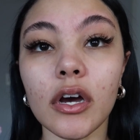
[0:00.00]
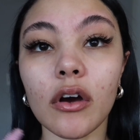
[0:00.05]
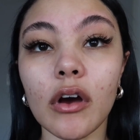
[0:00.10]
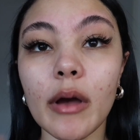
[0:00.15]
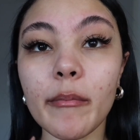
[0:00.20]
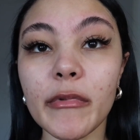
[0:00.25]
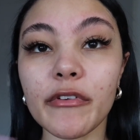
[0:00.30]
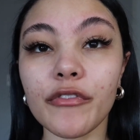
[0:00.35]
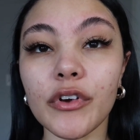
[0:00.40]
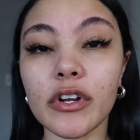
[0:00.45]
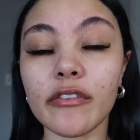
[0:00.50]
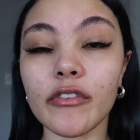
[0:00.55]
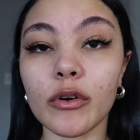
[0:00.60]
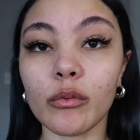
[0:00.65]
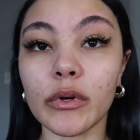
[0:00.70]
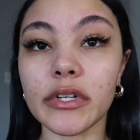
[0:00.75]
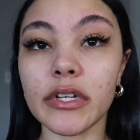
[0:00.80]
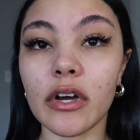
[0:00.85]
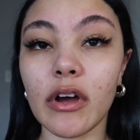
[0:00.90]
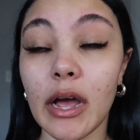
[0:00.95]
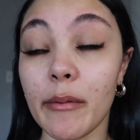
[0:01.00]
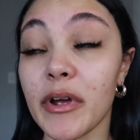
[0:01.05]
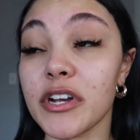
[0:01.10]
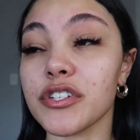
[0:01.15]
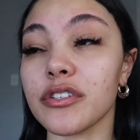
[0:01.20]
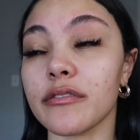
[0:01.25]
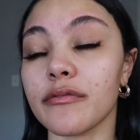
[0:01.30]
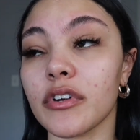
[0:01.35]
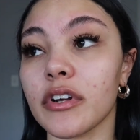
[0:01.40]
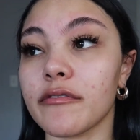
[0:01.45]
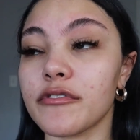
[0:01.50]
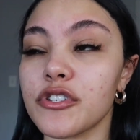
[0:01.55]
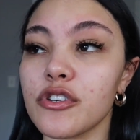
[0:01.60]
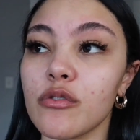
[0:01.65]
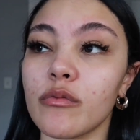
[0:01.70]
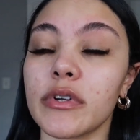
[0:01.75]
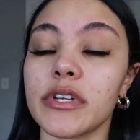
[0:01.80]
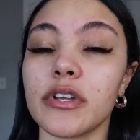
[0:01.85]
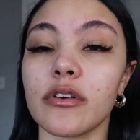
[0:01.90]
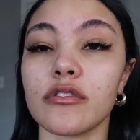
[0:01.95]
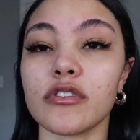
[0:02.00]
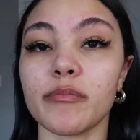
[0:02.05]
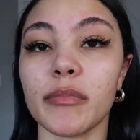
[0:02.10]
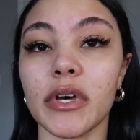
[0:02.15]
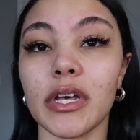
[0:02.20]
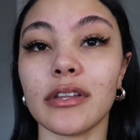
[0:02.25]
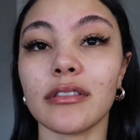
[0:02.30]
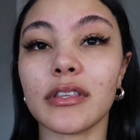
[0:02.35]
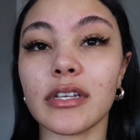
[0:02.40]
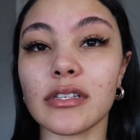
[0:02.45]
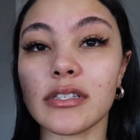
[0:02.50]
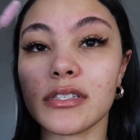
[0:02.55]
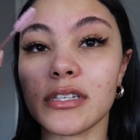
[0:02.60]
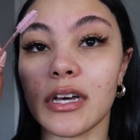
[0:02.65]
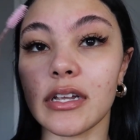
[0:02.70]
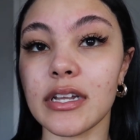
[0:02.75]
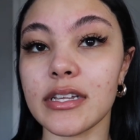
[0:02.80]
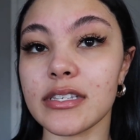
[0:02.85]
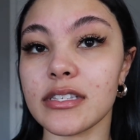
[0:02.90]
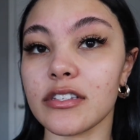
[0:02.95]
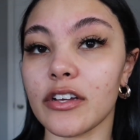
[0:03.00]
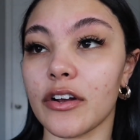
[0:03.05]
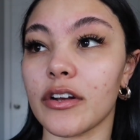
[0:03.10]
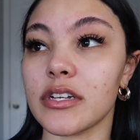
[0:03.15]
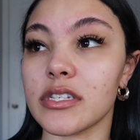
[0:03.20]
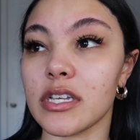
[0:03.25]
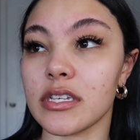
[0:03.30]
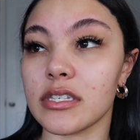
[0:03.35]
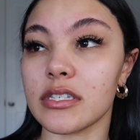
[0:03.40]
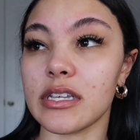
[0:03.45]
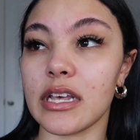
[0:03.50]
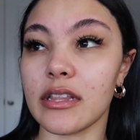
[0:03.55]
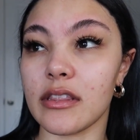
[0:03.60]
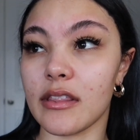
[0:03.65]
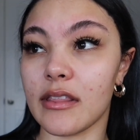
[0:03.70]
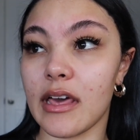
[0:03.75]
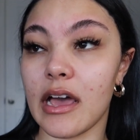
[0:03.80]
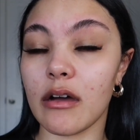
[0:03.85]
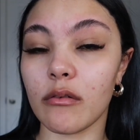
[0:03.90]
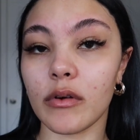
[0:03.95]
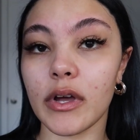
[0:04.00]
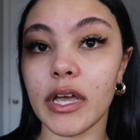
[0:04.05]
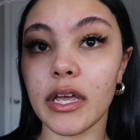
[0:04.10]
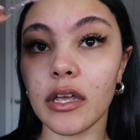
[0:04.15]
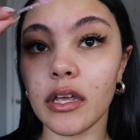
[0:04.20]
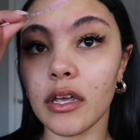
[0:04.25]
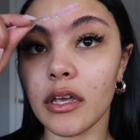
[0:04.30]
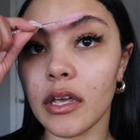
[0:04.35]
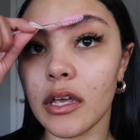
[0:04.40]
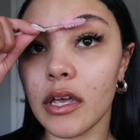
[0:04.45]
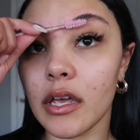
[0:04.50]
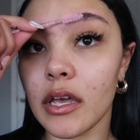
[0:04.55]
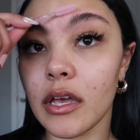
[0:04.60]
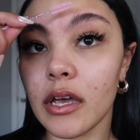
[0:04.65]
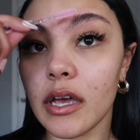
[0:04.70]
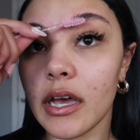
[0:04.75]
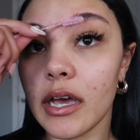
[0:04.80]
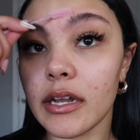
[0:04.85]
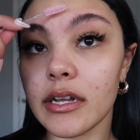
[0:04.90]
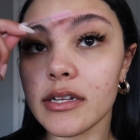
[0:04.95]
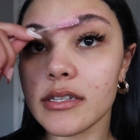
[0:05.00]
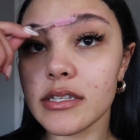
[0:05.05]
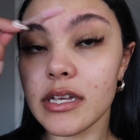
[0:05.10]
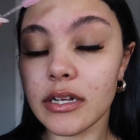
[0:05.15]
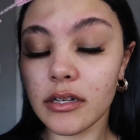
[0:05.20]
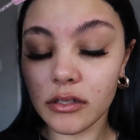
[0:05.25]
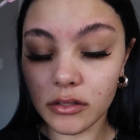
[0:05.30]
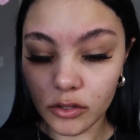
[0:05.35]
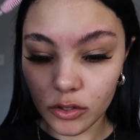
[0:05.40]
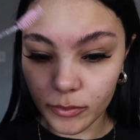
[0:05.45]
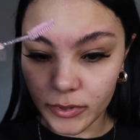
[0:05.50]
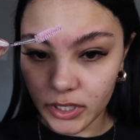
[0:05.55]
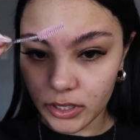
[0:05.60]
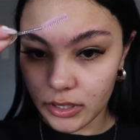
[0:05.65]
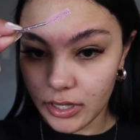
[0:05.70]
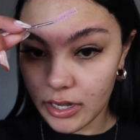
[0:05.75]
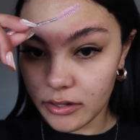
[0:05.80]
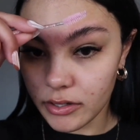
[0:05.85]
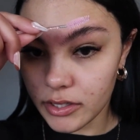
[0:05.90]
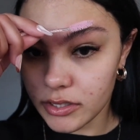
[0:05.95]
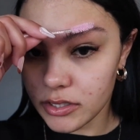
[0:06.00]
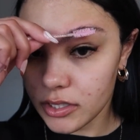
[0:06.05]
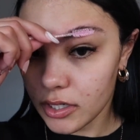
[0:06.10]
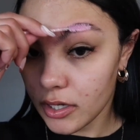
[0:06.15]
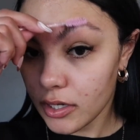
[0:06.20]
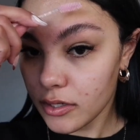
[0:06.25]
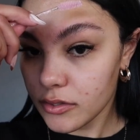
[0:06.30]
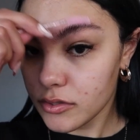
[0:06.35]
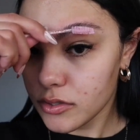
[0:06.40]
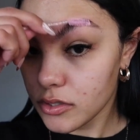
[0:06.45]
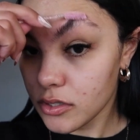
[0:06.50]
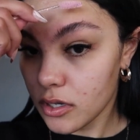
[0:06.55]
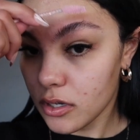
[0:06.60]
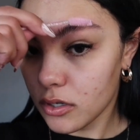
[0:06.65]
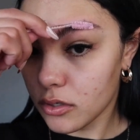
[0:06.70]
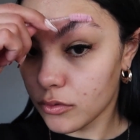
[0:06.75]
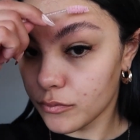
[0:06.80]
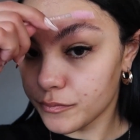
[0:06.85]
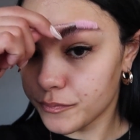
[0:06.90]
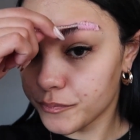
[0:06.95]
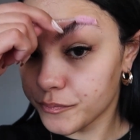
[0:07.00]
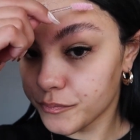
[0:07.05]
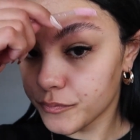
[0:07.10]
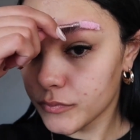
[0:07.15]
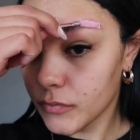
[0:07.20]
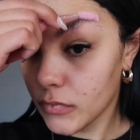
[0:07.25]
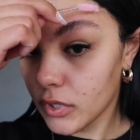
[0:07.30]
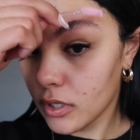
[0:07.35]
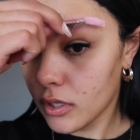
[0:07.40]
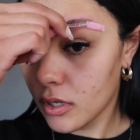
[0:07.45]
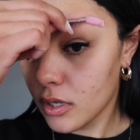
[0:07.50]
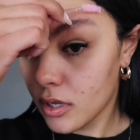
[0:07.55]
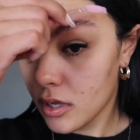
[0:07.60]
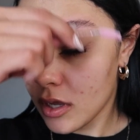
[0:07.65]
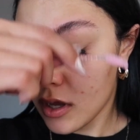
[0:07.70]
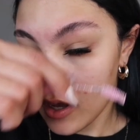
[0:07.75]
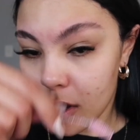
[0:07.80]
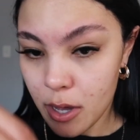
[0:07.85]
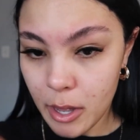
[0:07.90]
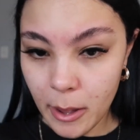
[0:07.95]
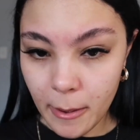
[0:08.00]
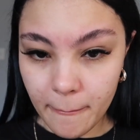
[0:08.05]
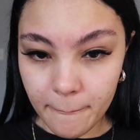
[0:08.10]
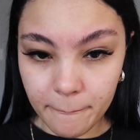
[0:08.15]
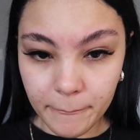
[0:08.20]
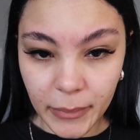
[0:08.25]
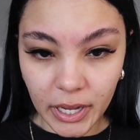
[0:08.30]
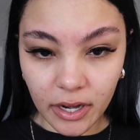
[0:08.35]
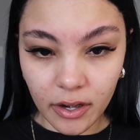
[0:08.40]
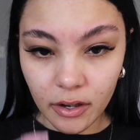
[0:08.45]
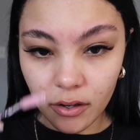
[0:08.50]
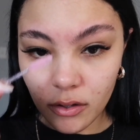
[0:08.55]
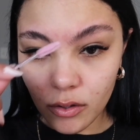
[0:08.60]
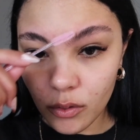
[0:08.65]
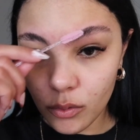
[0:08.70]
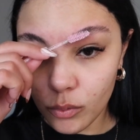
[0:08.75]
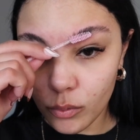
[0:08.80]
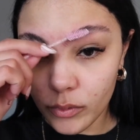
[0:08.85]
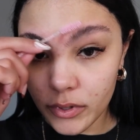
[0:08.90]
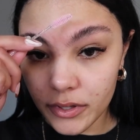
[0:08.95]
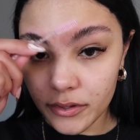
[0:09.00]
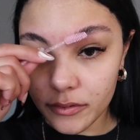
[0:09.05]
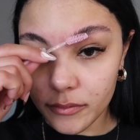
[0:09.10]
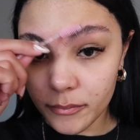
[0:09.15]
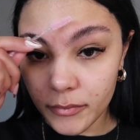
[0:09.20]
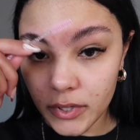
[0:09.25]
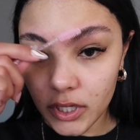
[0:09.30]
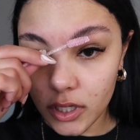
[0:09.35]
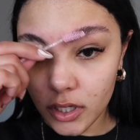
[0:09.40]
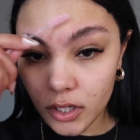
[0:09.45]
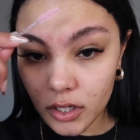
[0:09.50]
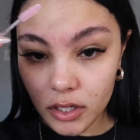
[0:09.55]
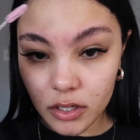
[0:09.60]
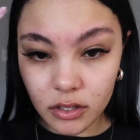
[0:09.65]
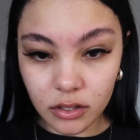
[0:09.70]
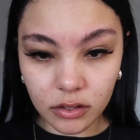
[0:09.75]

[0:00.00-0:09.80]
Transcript: I'm in front of a window. I'm actually in front of two windows, but the sun is starting to set that way. And it's like a little bit cloudy today, so bear with me.